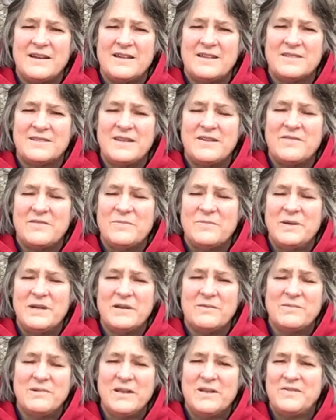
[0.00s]
aside from
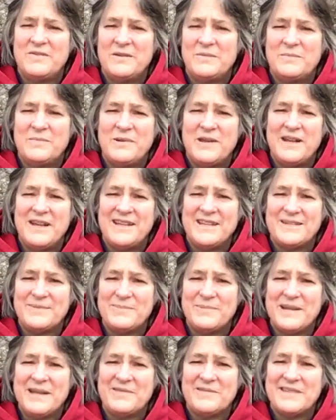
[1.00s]
being a really fun play to
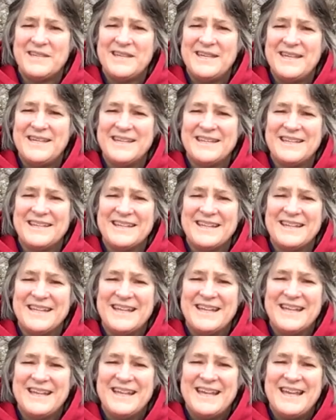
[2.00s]
play with
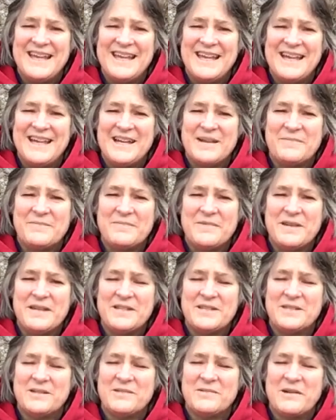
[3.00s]
Keegan,
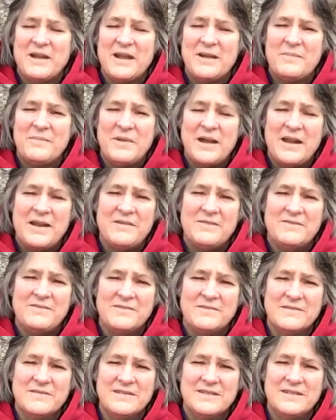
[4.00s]
is a great
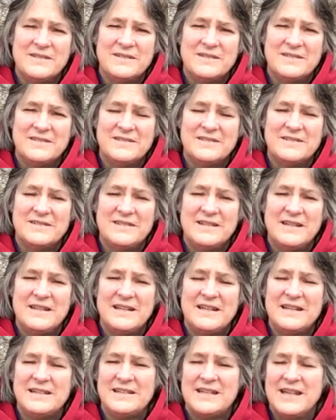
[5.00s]
metaphor
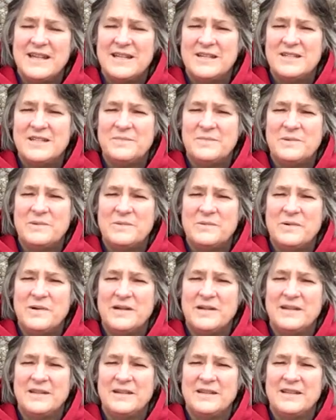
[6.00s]
and a tangible
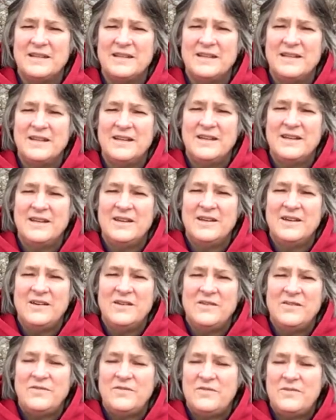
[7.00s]
one
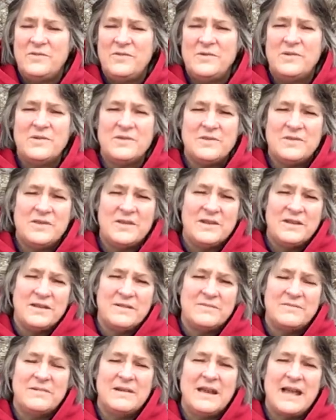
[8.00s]
for the
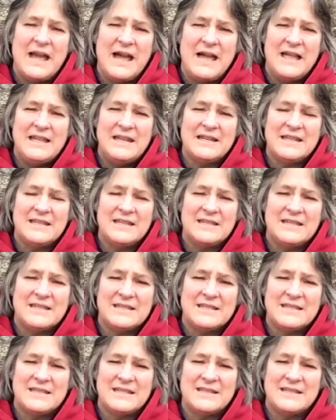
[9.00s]

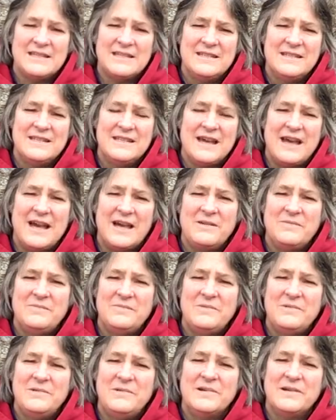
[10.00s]
realities that
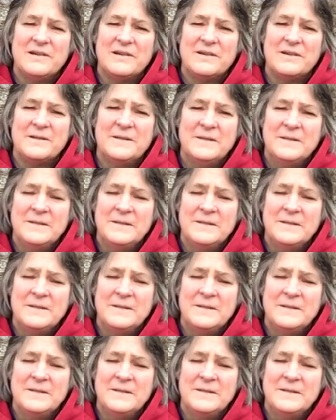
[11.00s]
we're